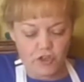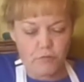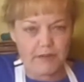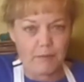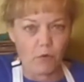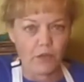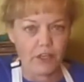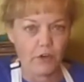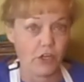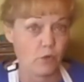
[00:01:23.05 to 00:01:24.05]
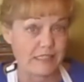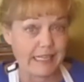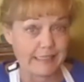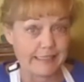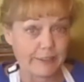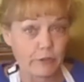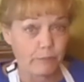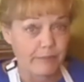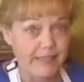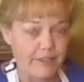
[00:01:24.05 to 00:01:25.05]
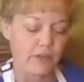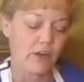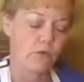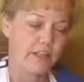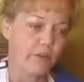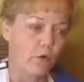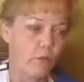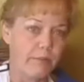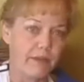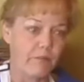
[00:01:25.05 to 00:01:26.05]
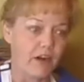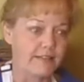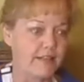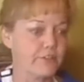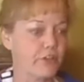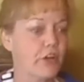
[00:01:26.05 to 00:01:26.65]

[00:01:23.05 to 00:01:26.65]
but I'm only going to use a little bit, so I don't need the whole big processor.